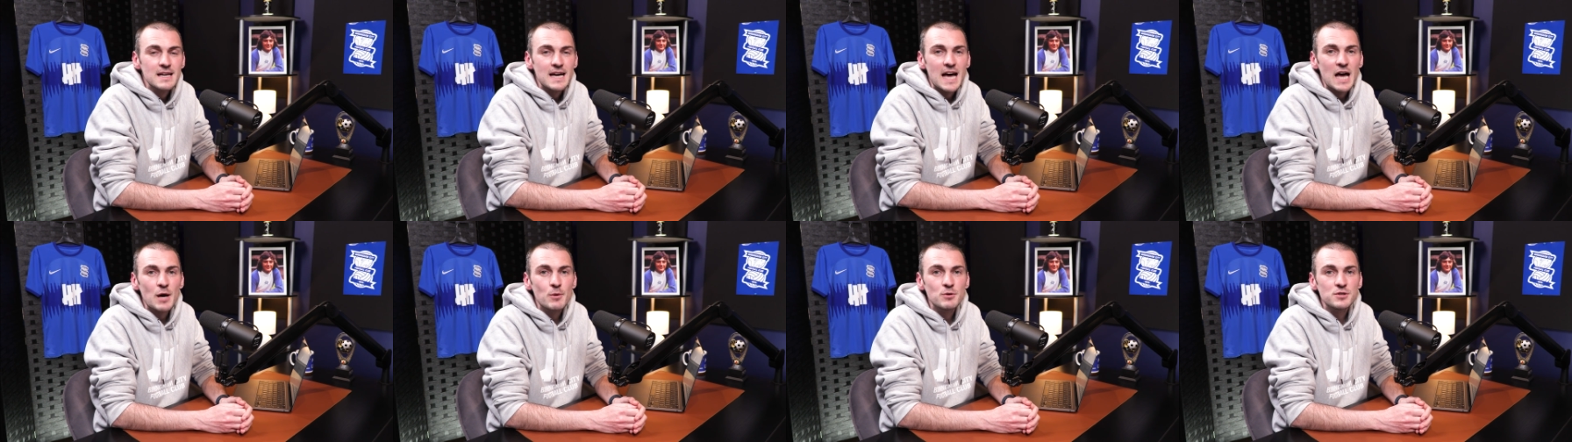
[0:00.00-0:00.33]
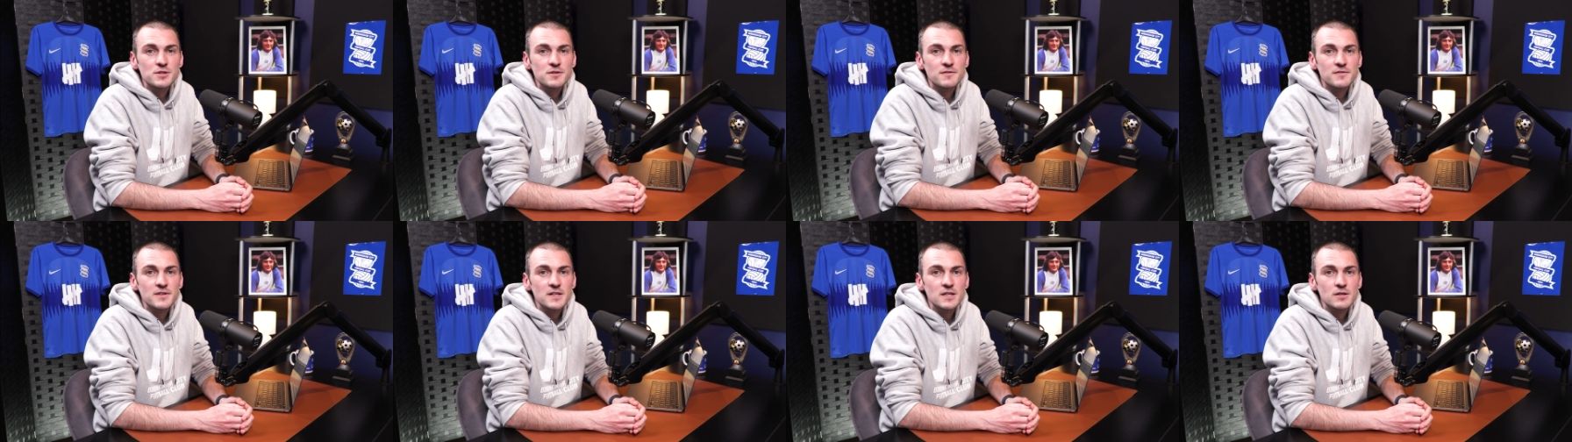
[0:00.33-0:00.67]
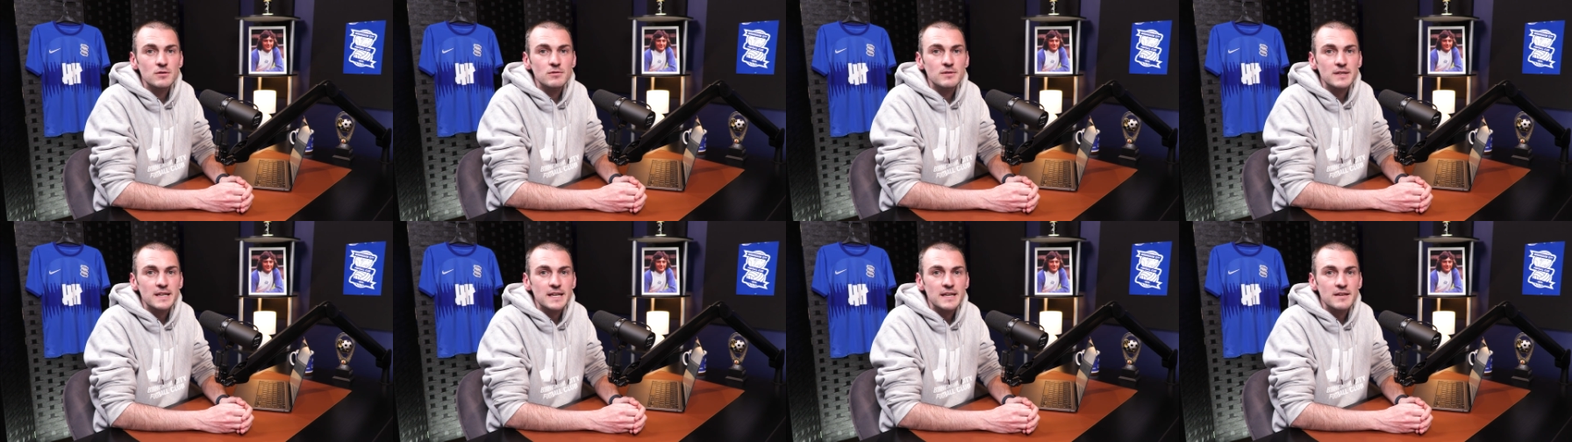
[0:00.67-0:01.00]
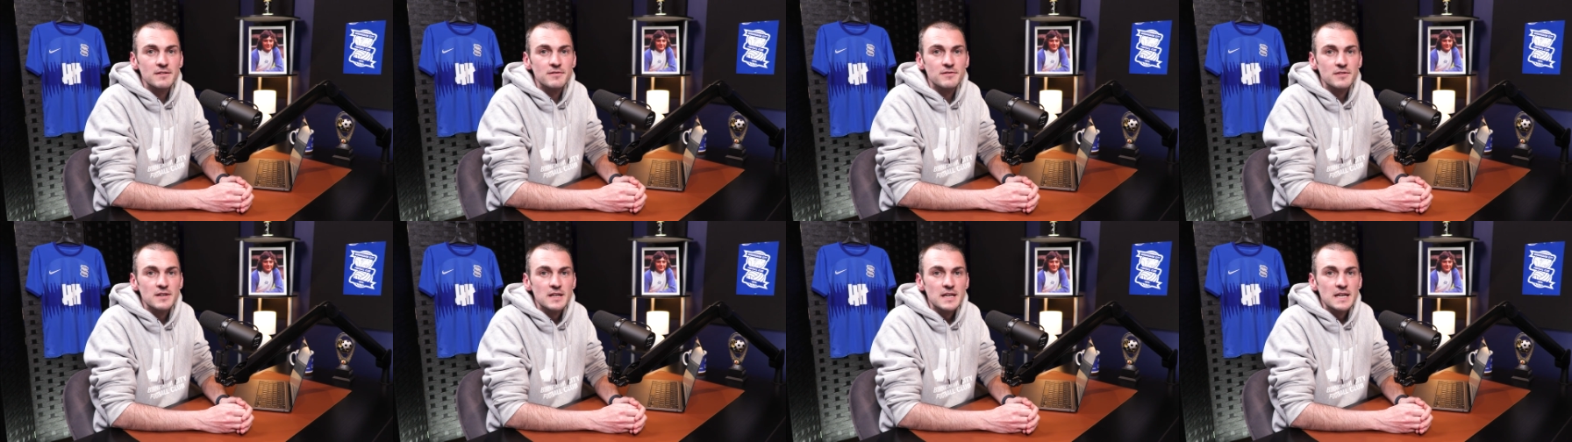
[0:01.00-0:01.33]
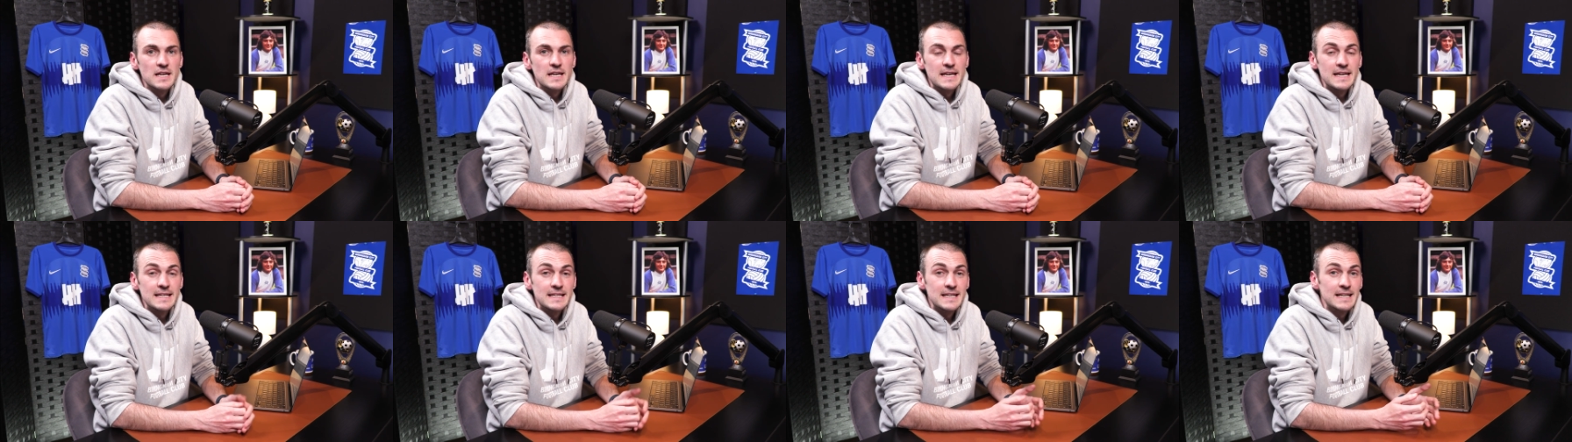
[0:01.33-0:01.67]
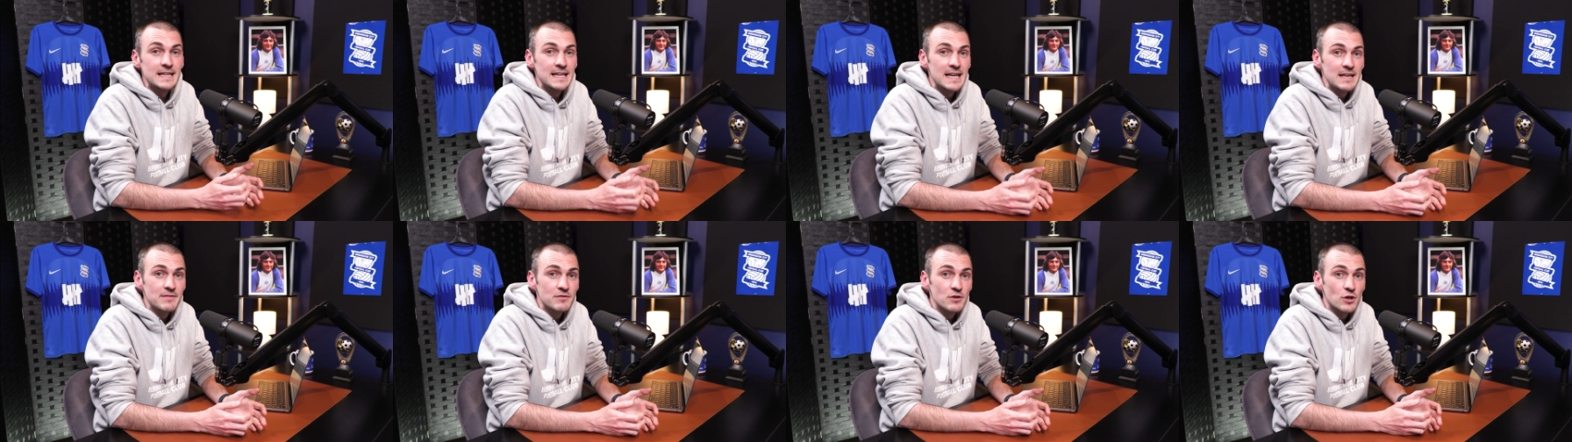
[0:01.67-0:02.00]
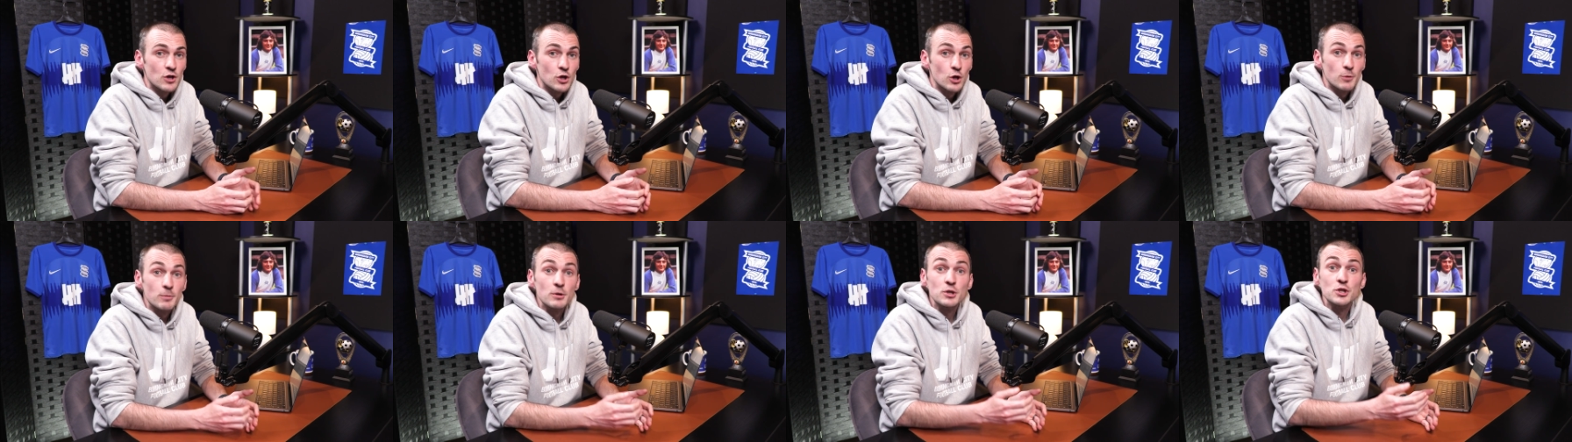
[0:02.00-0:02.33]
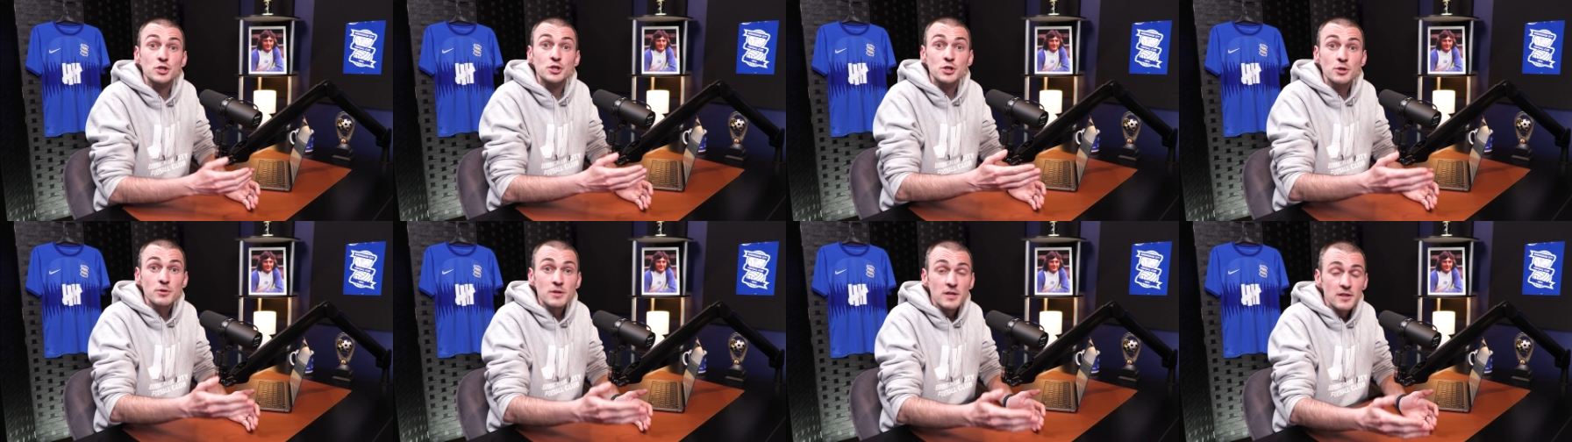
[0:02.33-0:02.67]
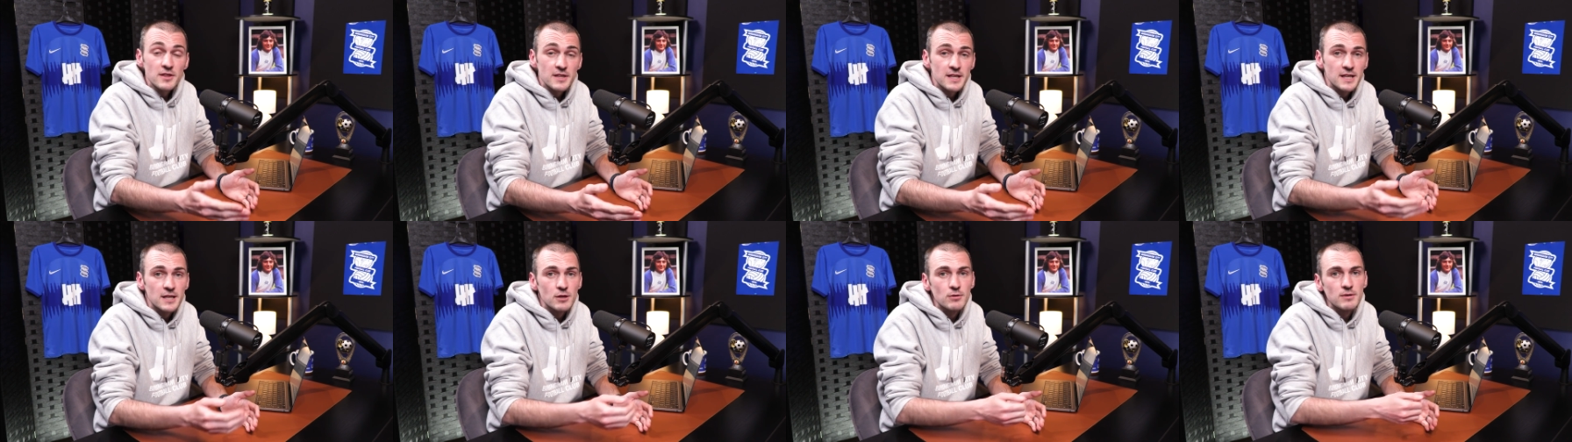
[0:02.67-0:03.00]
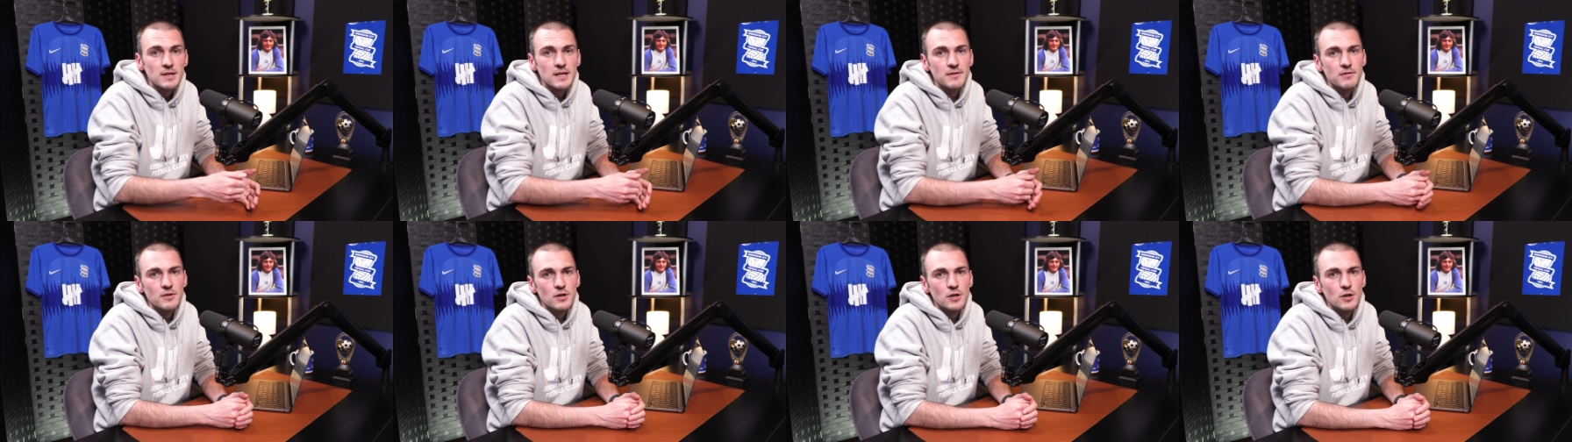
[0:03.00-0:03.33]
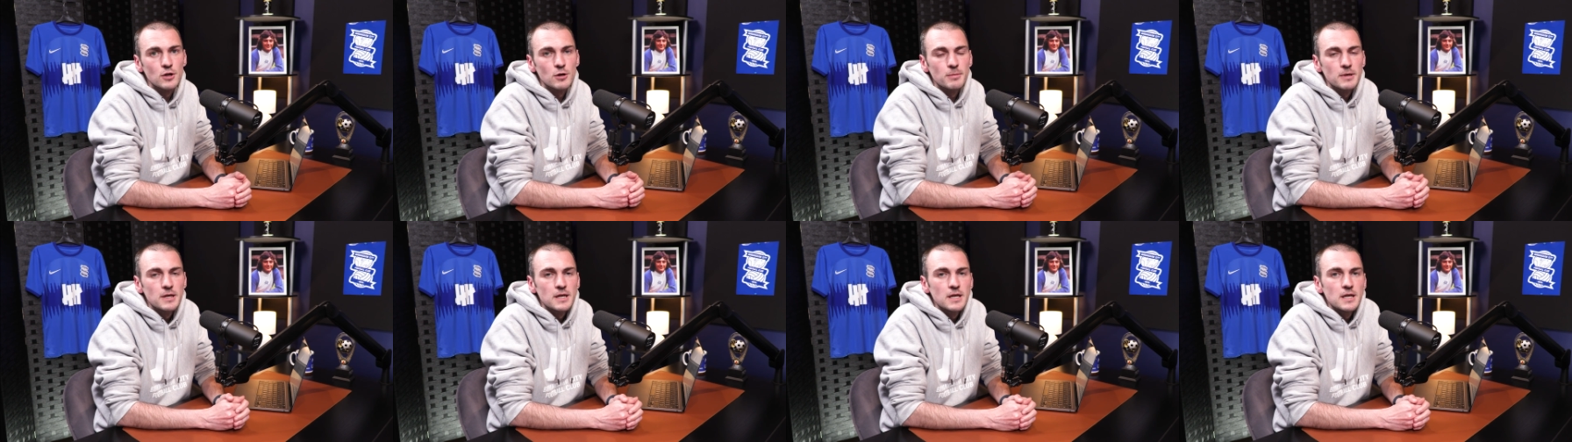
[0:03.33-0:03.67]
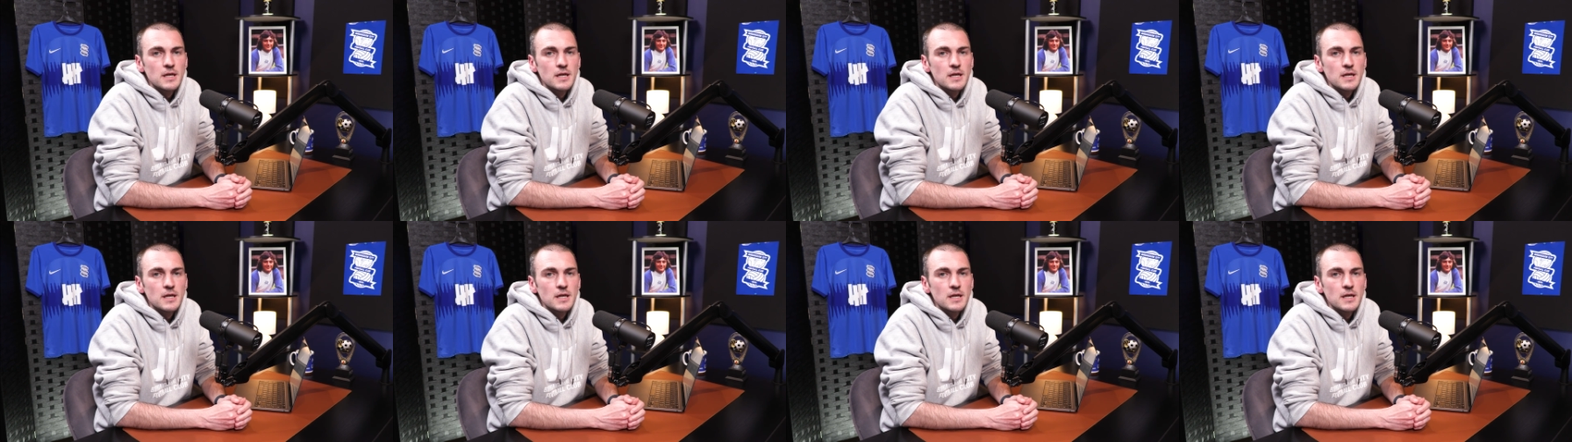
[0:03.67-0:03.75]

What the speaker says: How would you feel if he did leave the club? Do you think he'll leave the club?